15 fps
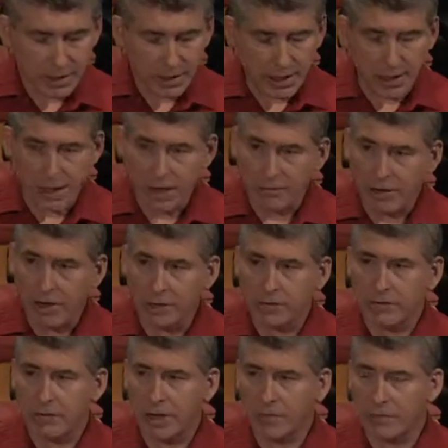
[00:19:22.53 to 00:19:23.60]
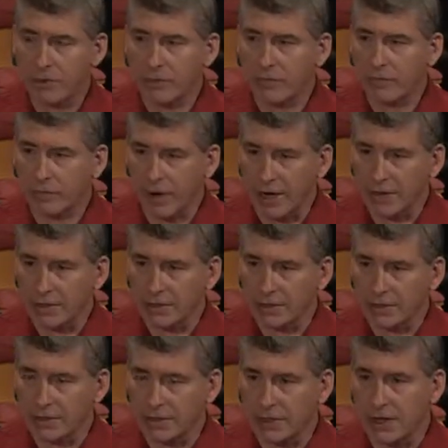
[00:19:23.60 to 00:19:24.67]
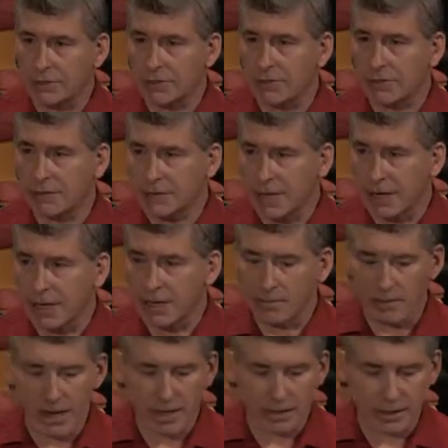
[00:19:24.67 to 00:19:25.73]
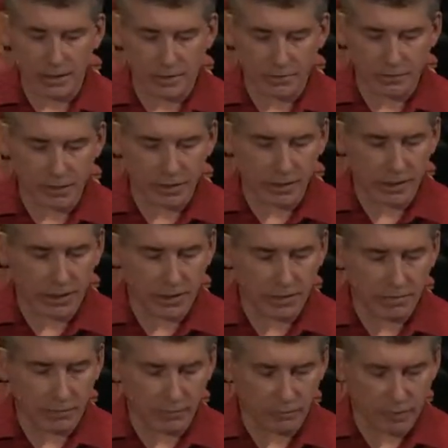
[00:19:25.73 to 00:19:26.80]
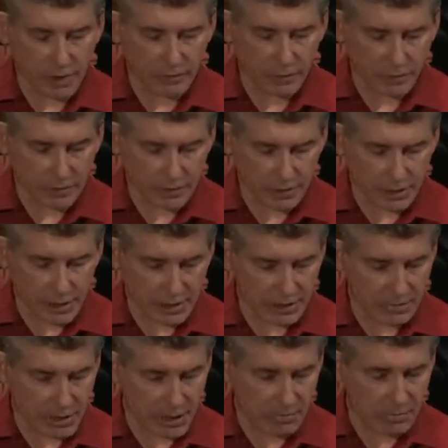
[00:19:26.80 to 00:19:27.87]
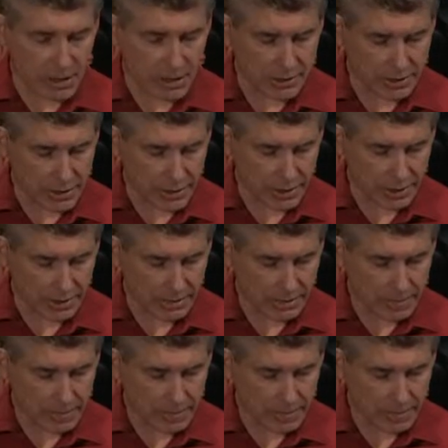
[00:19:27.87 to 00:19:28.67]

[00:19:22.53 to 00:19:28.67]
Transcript: And I read through that book voraciously and I was excited about it, and it really uh, revolutionized my apologetic.